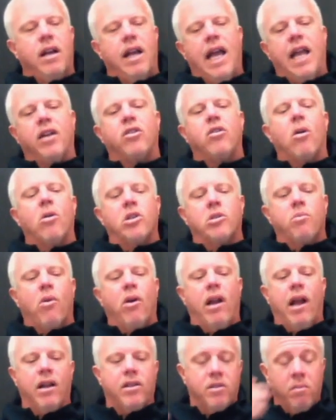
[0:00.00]
I had a coach
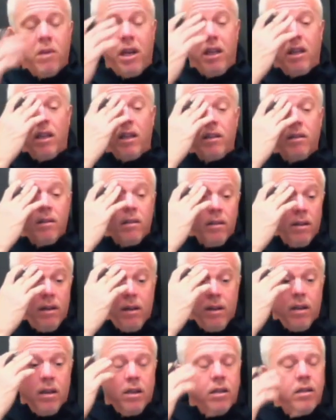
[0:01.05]
point out to me to
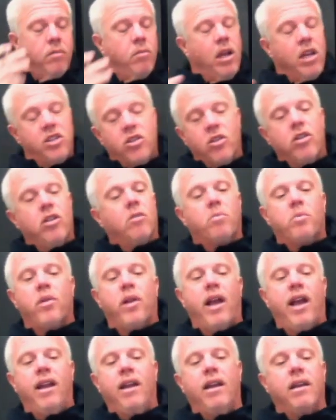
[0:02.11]
make sure you're
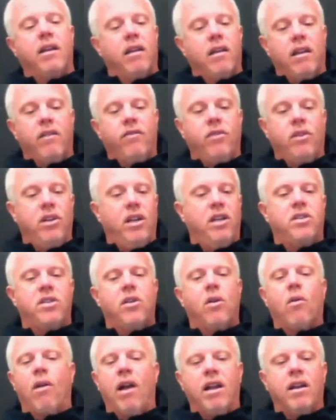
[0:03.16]
planning, if you need
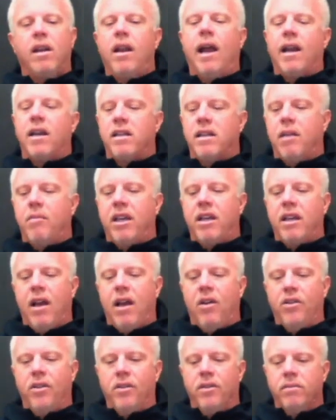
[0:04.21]
to, around an academic
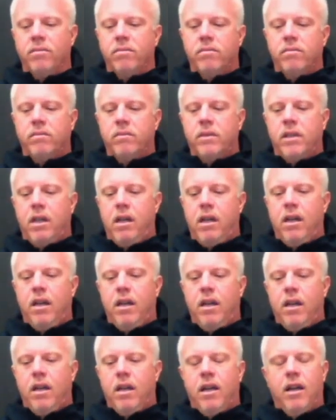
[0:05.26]
calendar.
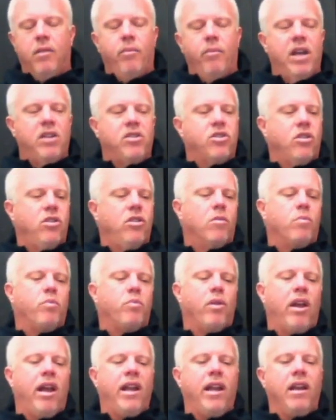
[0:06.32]
Make sure you're
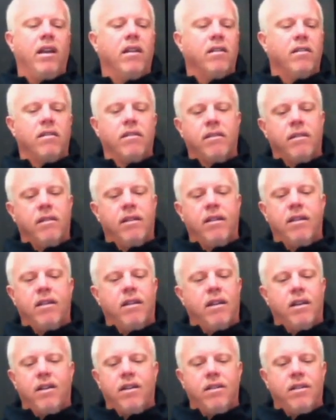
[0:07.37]
planning
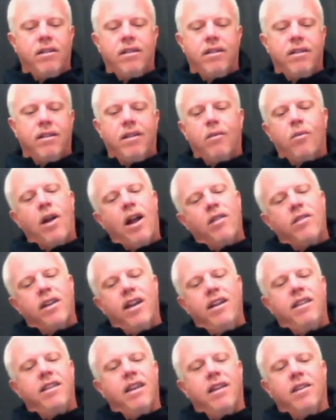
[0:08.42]
around
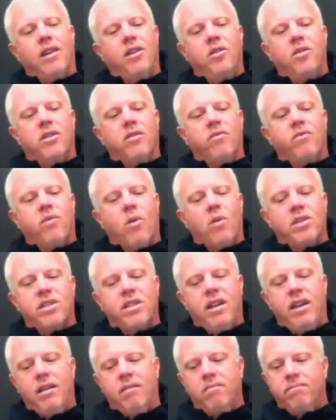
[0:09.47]
anything that you can
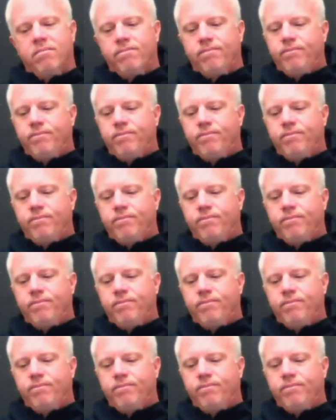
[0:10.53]
foresee.